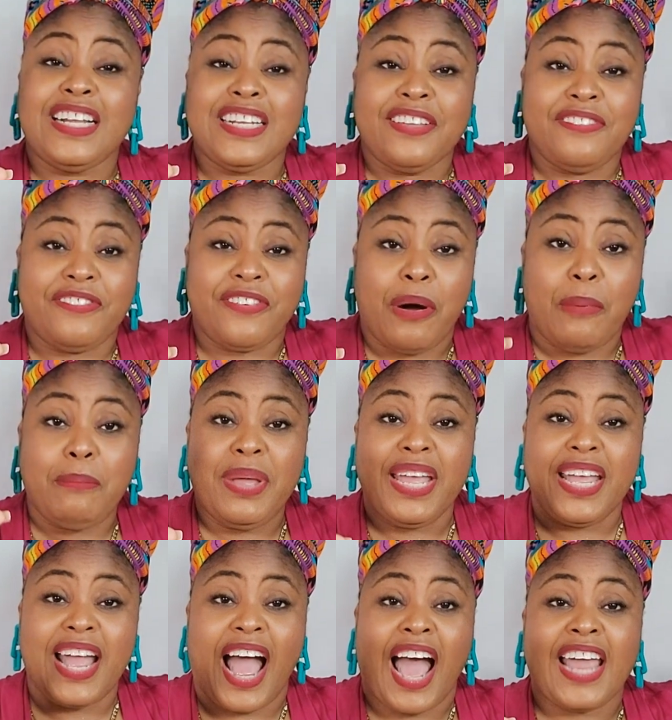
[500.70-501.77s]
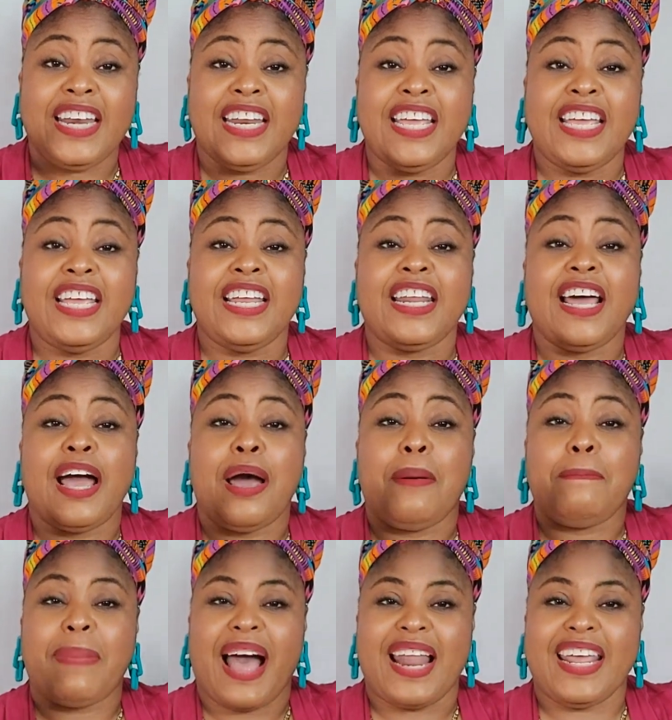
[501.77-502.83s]
for me, I need
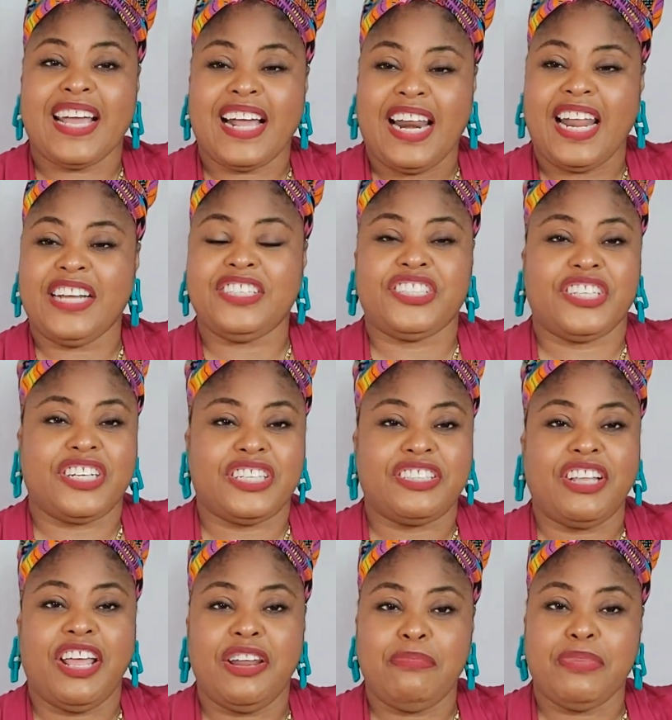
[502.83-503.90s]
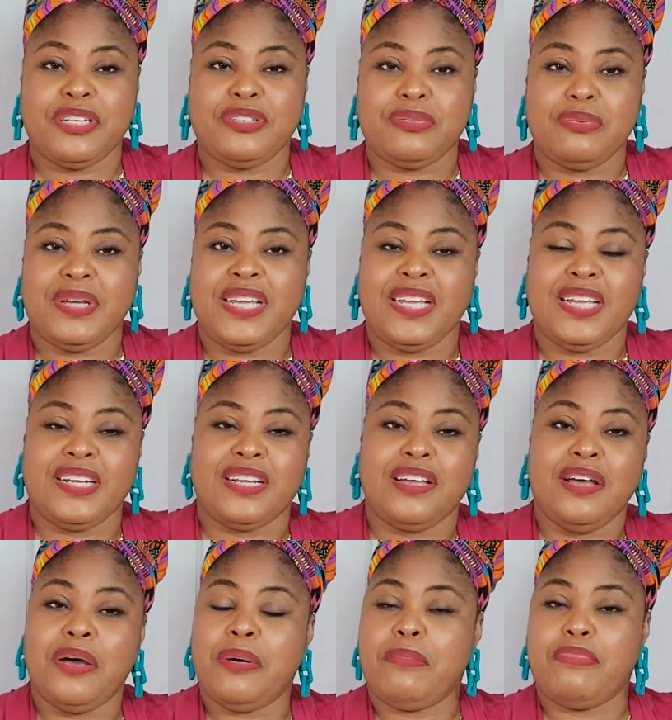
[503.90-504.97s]
palette cleansers in between
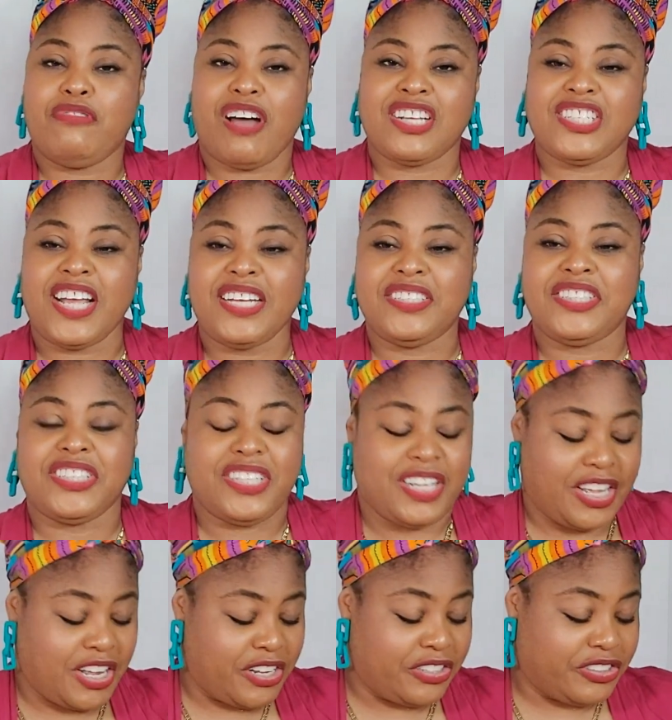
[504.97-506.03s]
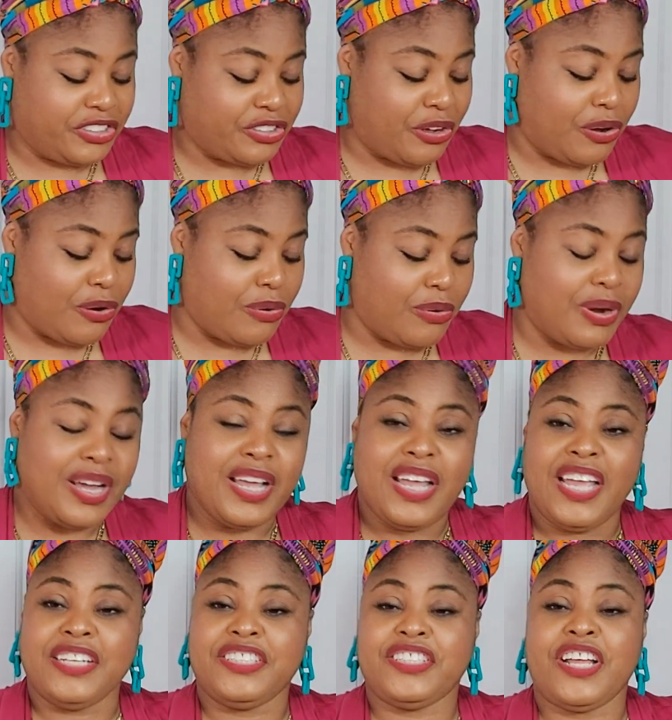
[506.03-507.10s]
projects. So
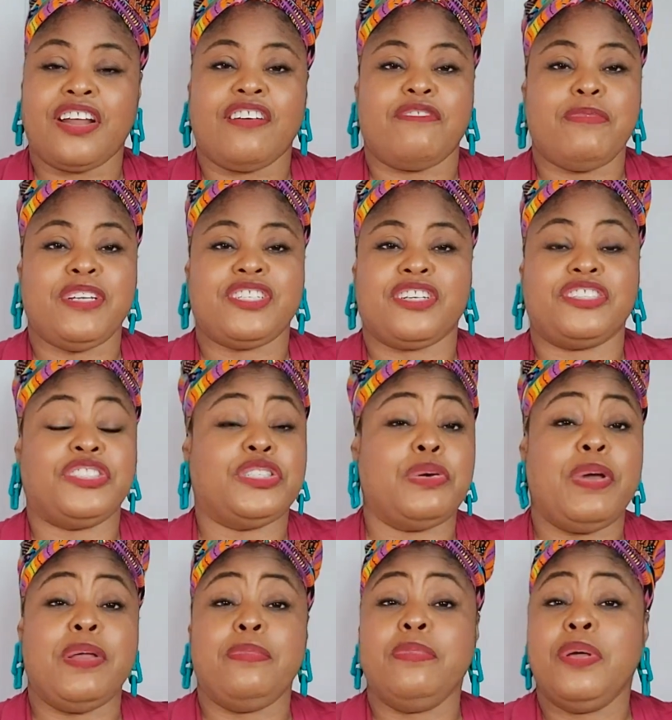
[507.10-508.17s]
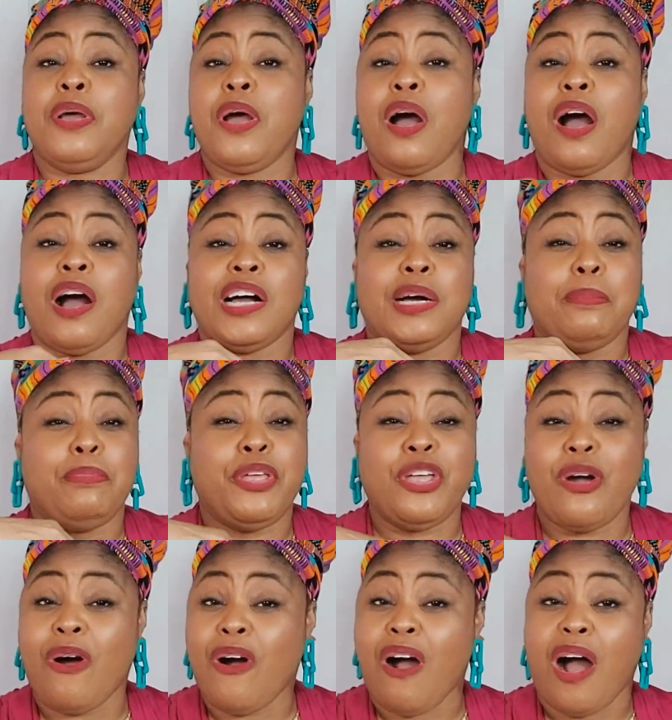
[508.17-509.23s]
instead of me just sewing
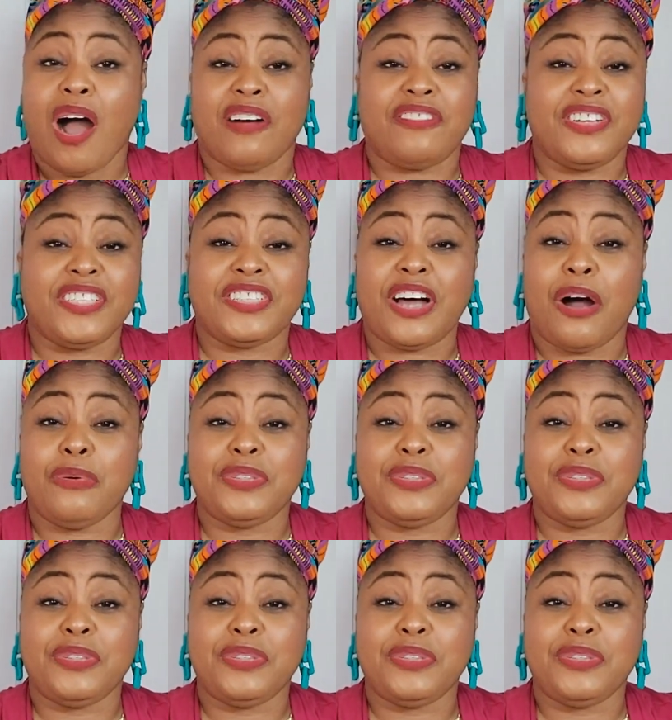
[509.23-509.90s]
pure outfits